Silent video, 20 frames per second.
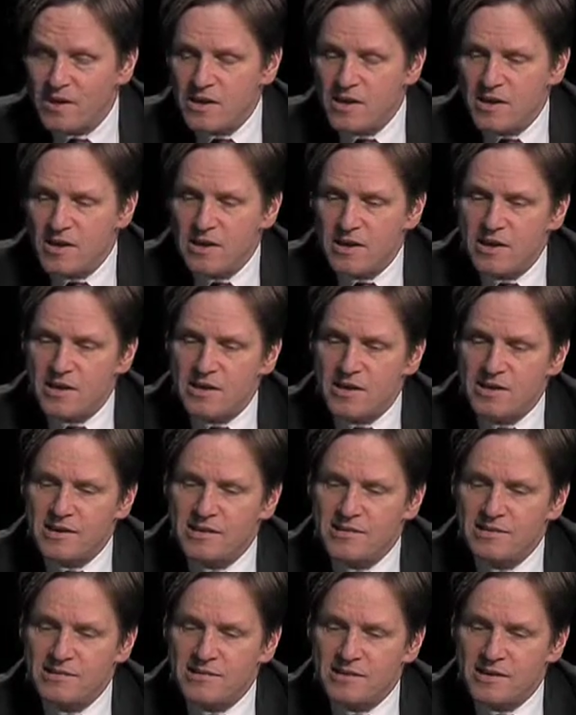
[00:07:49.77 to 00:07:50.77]

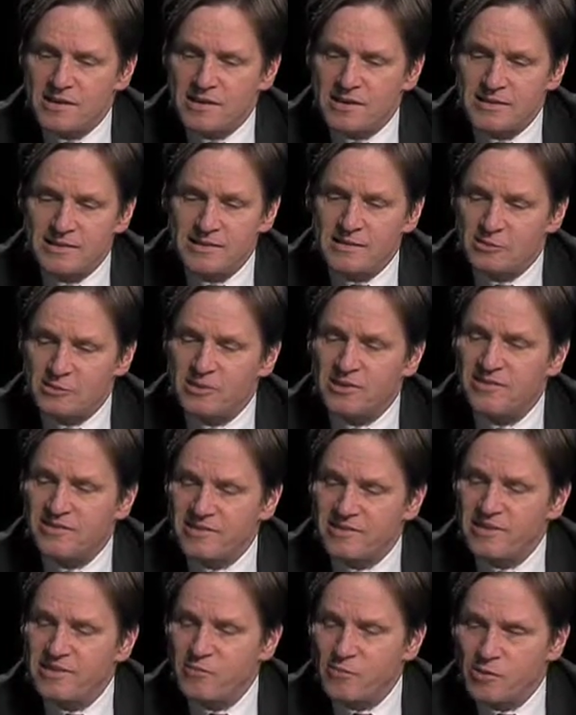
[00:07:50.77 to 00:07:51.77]
And in a
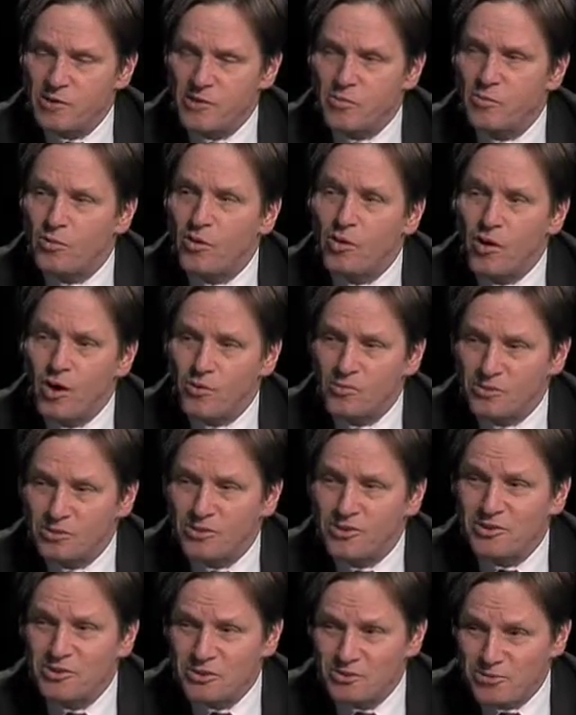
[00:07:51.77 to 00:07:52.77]
city where we're all
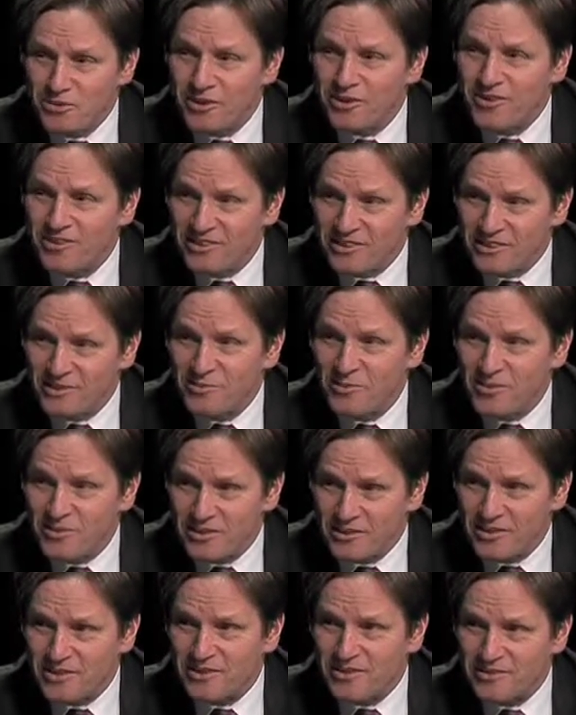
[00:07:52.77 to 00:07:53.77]
really struggling with
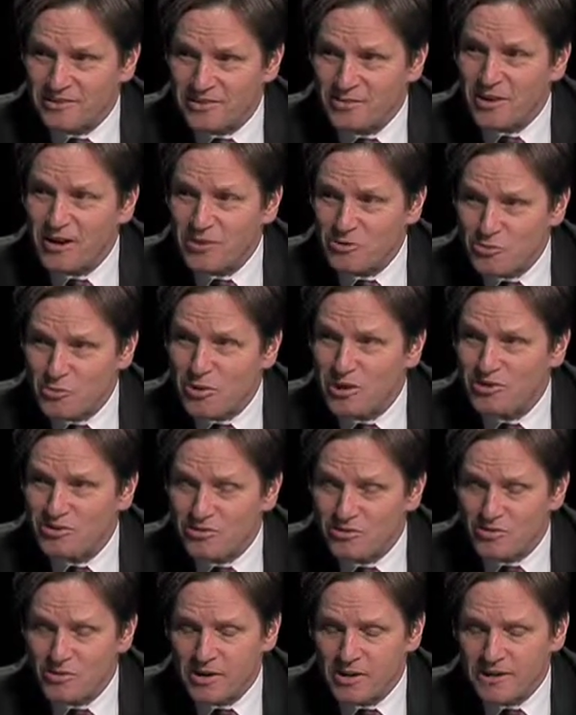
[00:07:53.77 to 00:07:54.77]
the
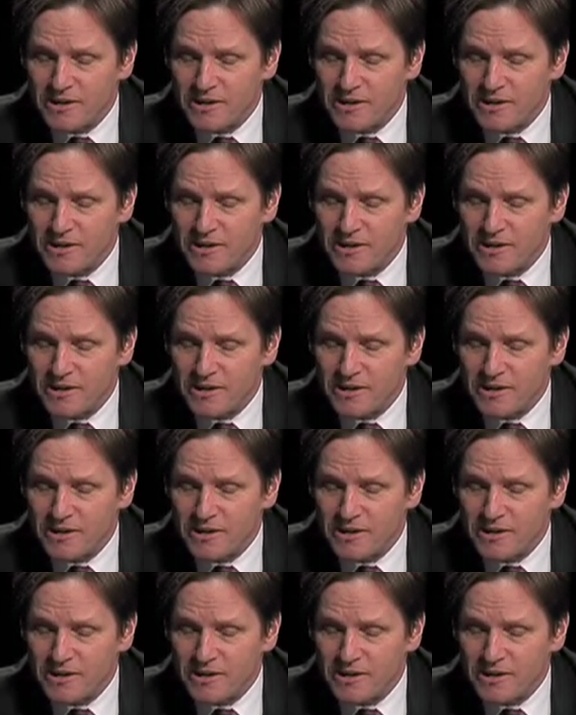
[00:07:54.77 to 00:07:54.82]
graduation rate.